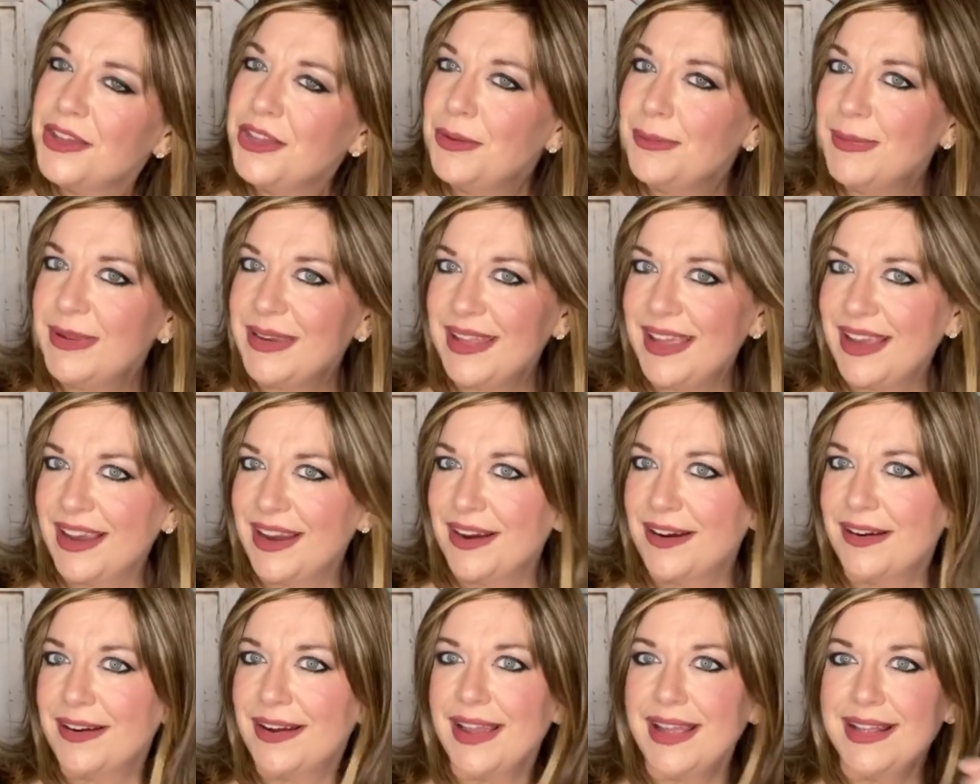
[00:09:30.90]
a human
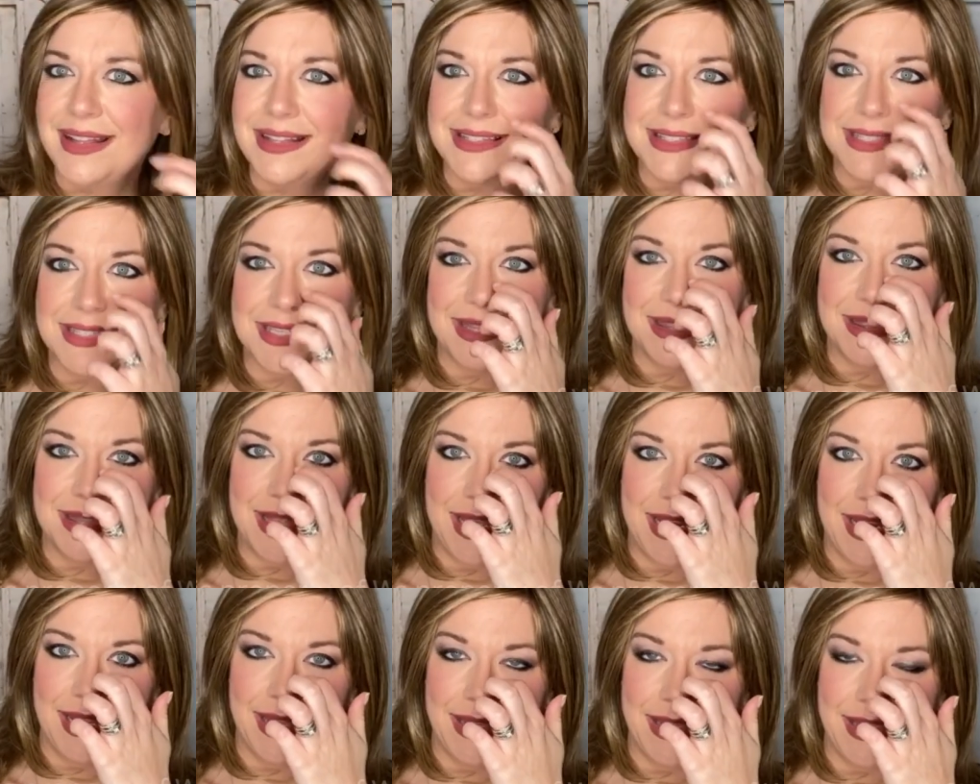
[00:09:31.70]
hair and
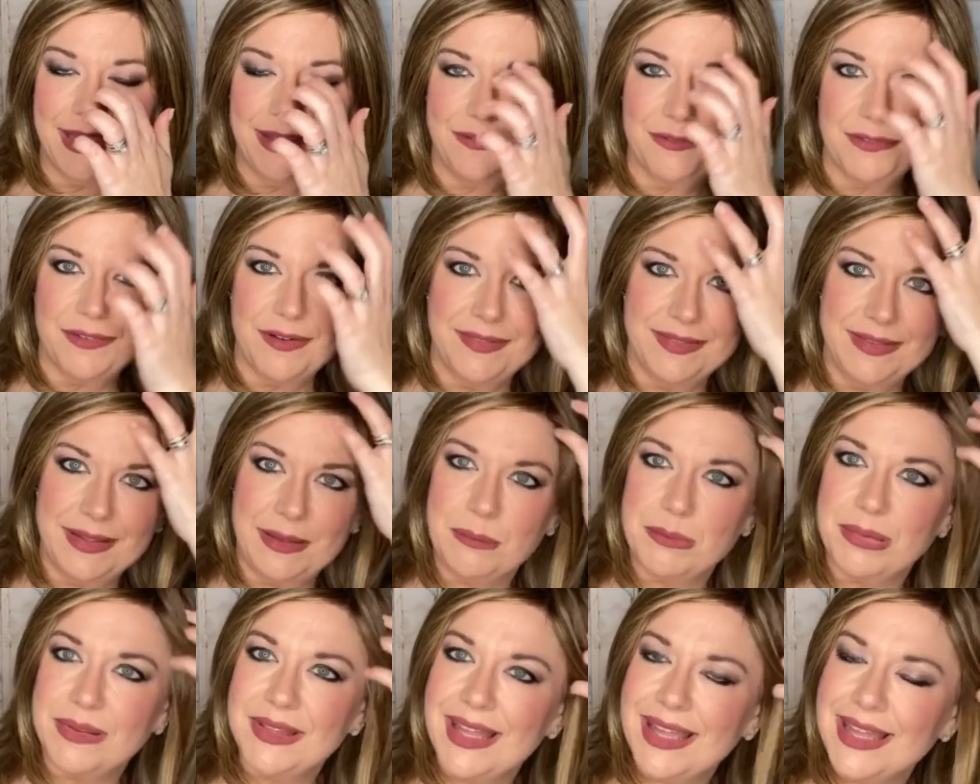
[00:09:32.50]
synthetic heat-friendly
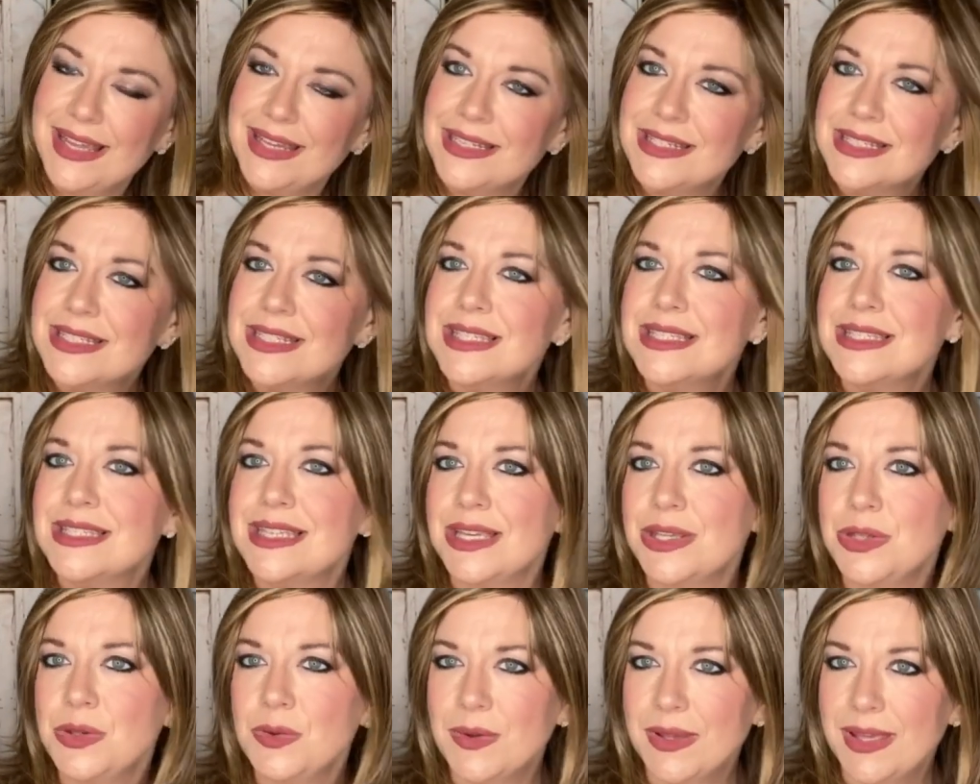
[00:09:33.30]
blend is
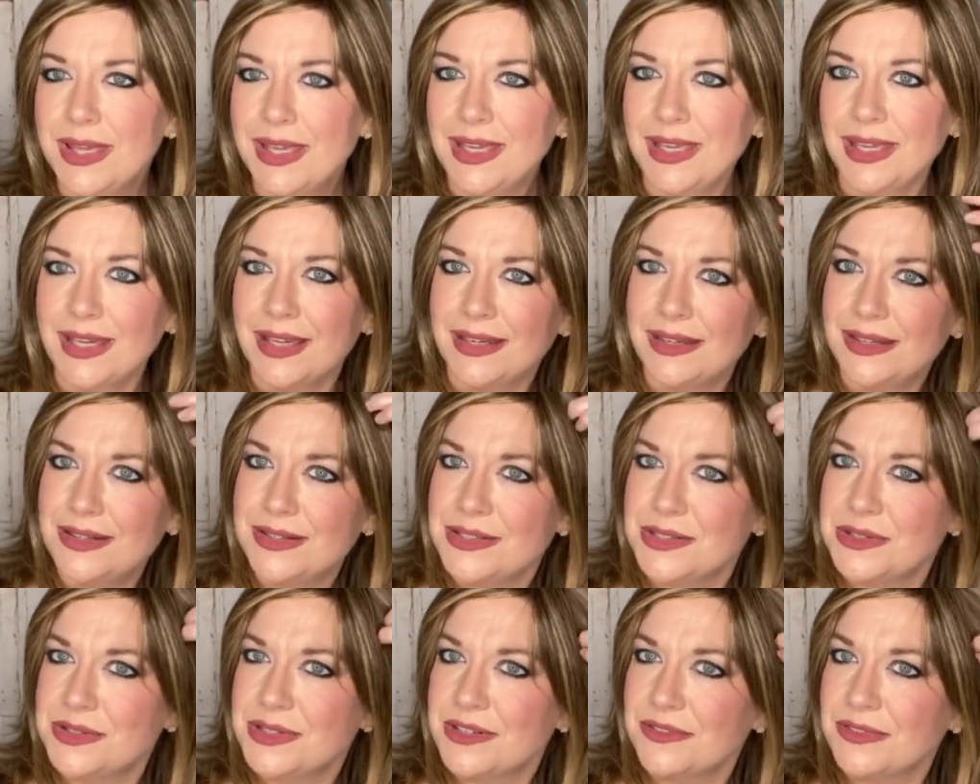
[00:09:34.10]
that you can
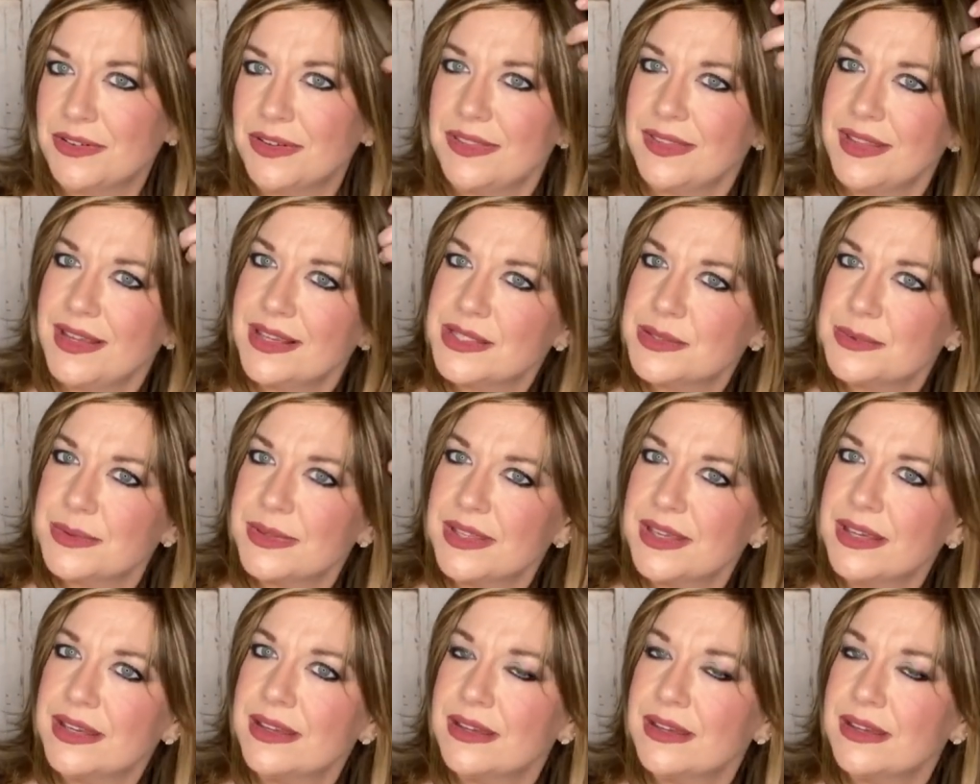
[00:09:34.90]
do different things with